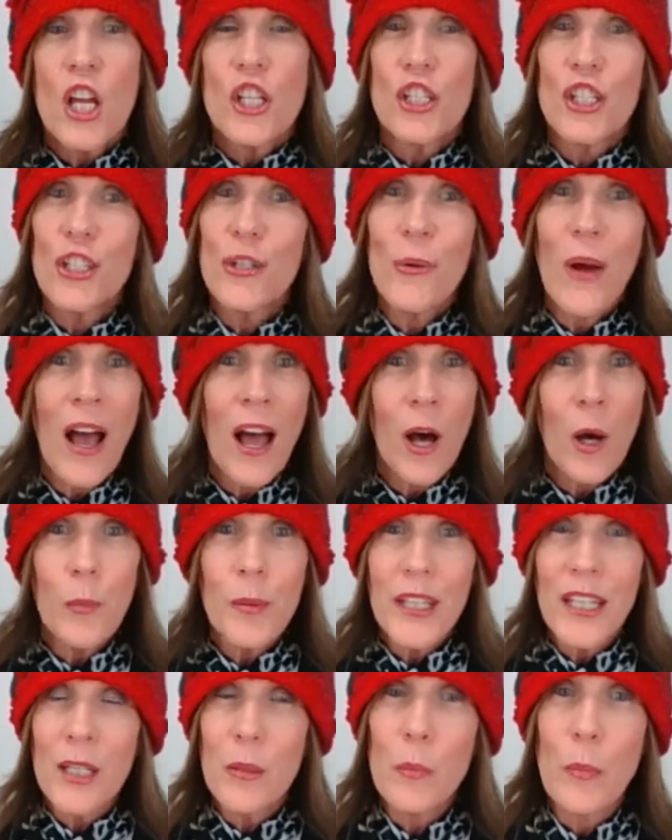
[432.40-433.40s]
to
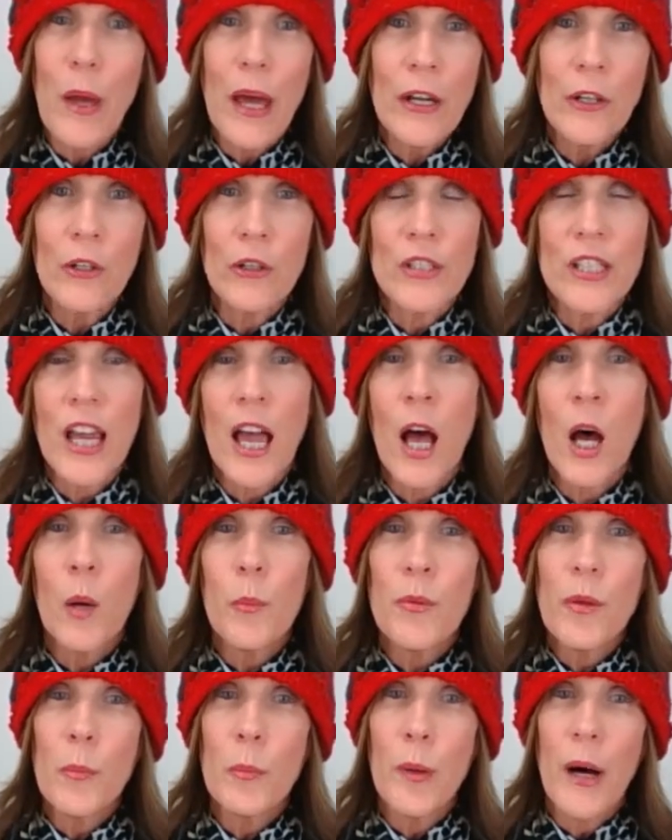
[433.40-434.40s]
help get better, to
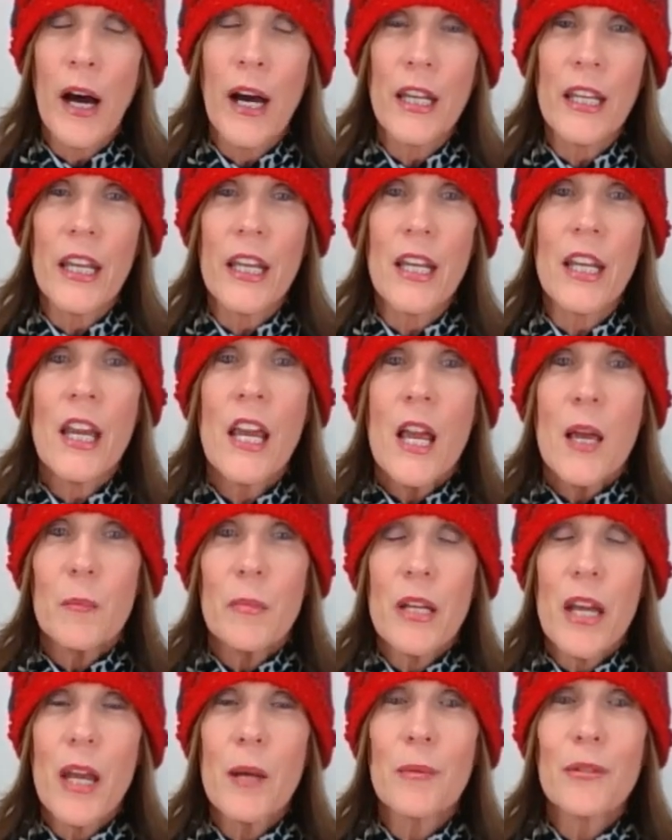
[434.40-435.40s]
help the body
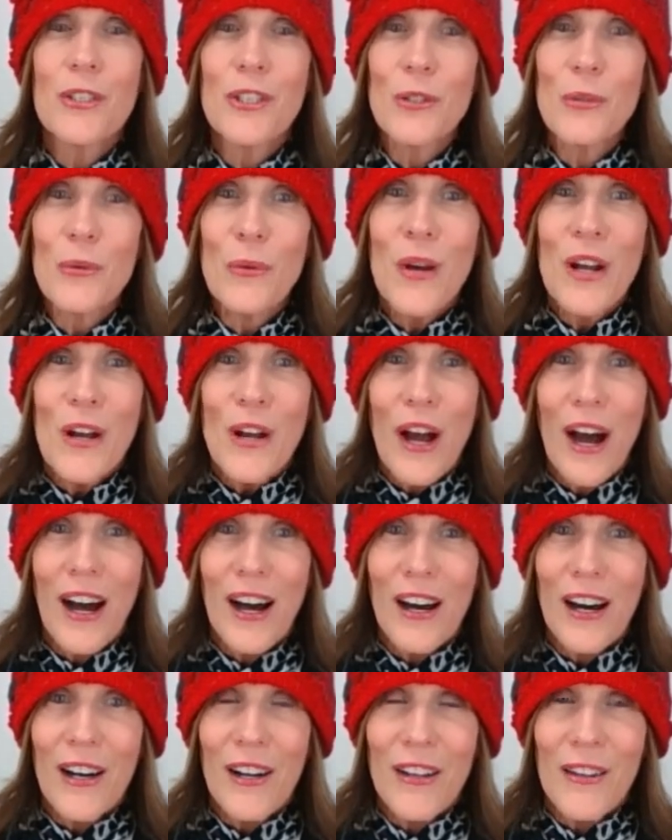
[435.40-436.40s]
be able to
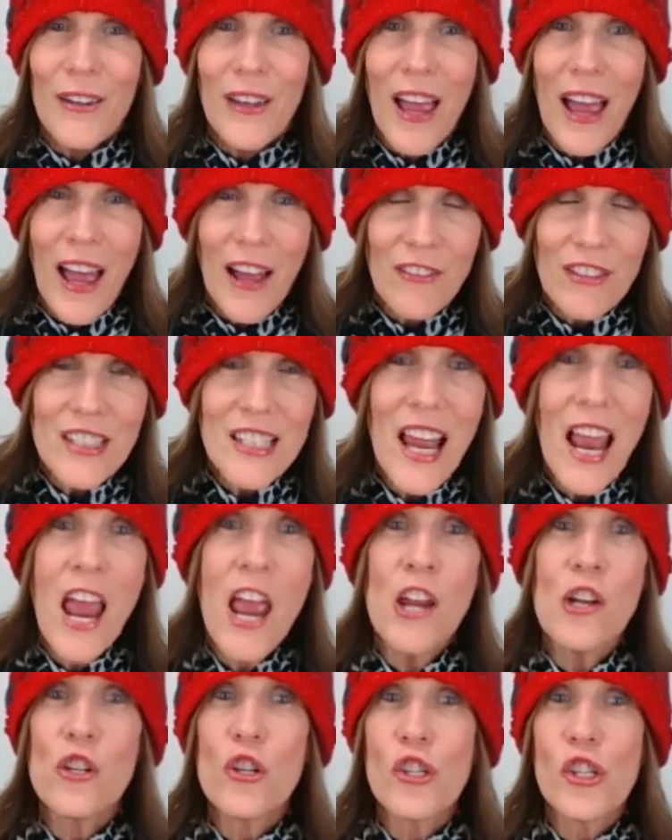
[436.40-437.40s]
have its
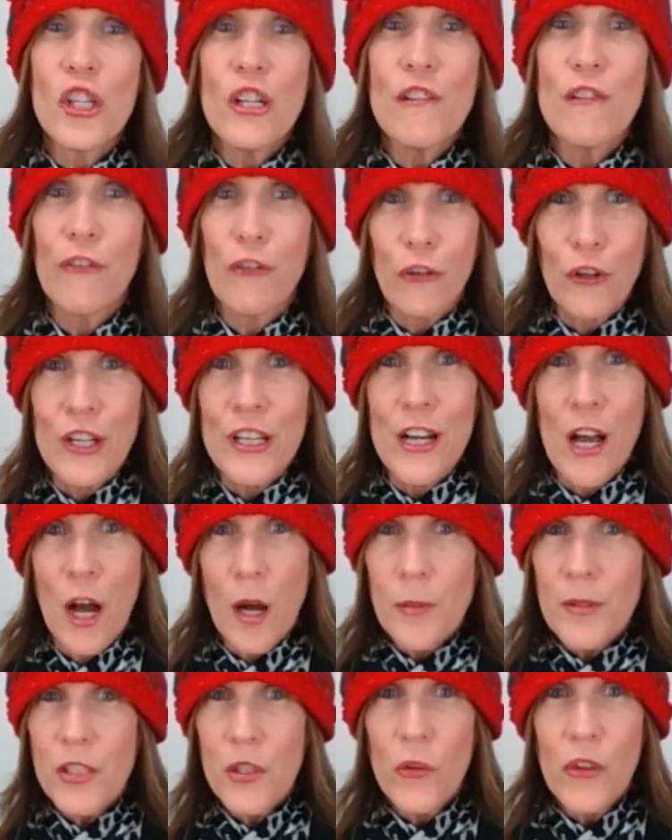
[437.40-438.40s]
energy freed
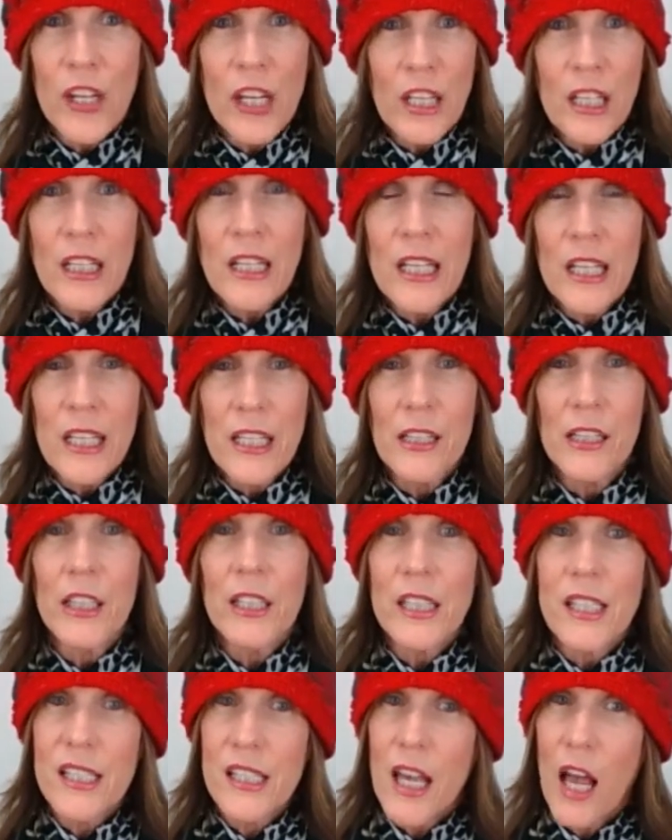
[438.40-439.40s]
up so that it can heal
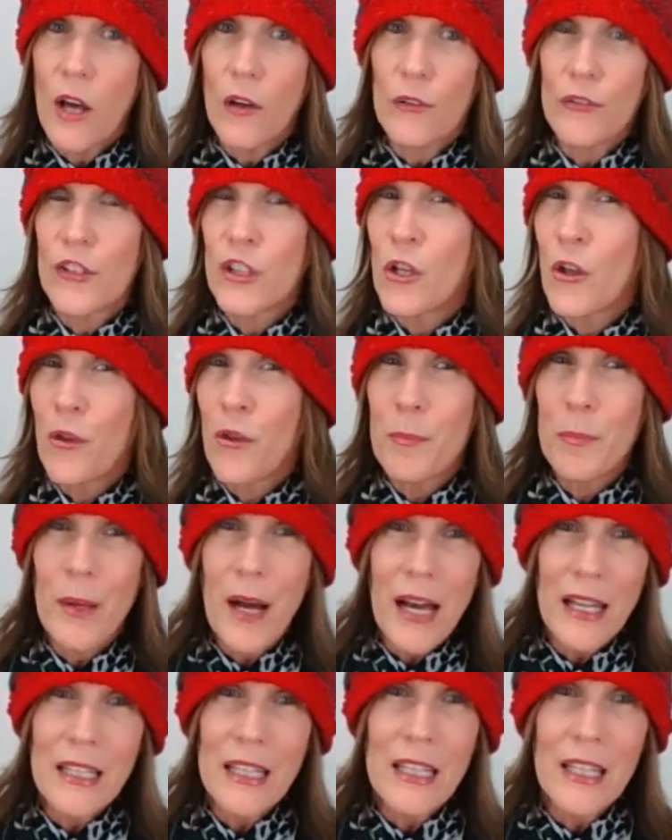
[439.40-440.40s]
itself. You know, the
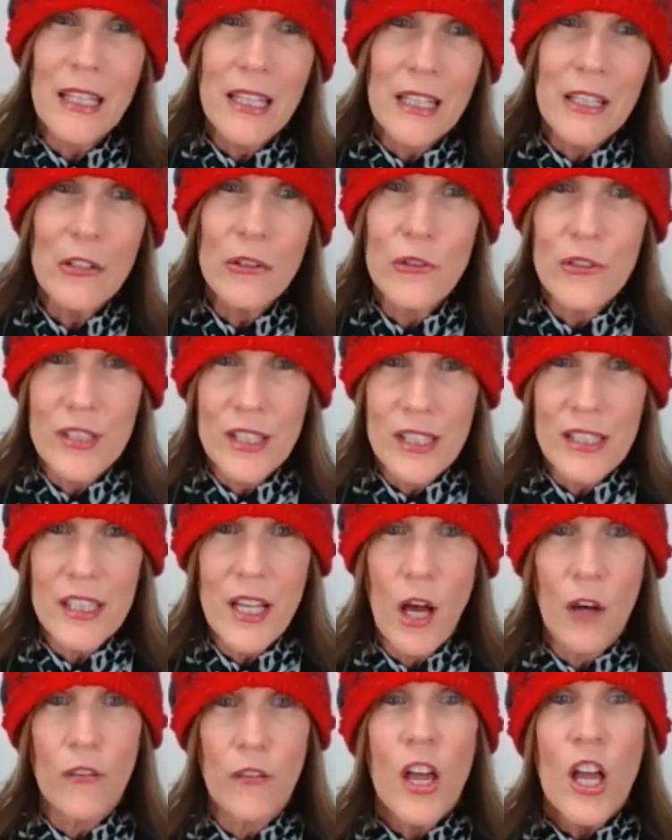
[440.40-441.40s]
body heals
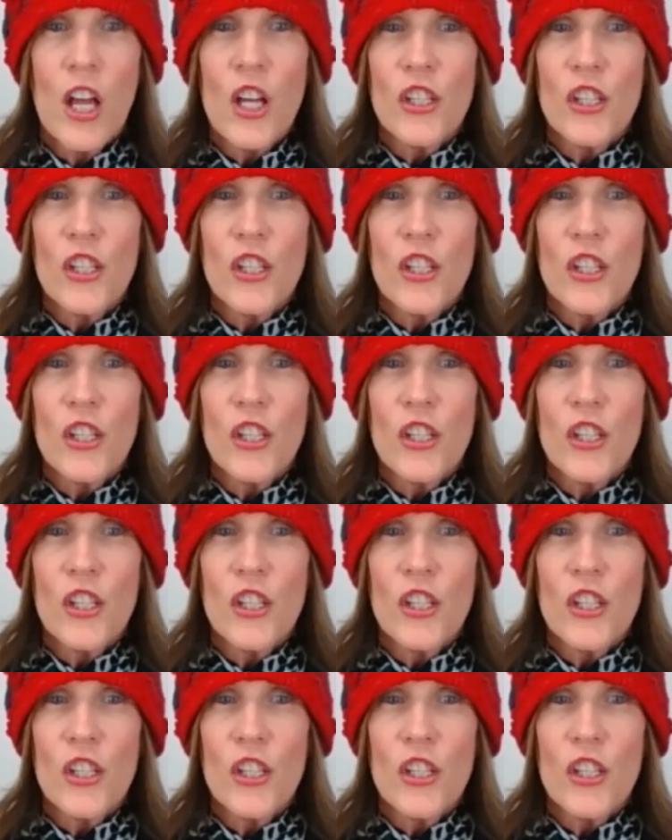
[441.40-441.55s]
itself.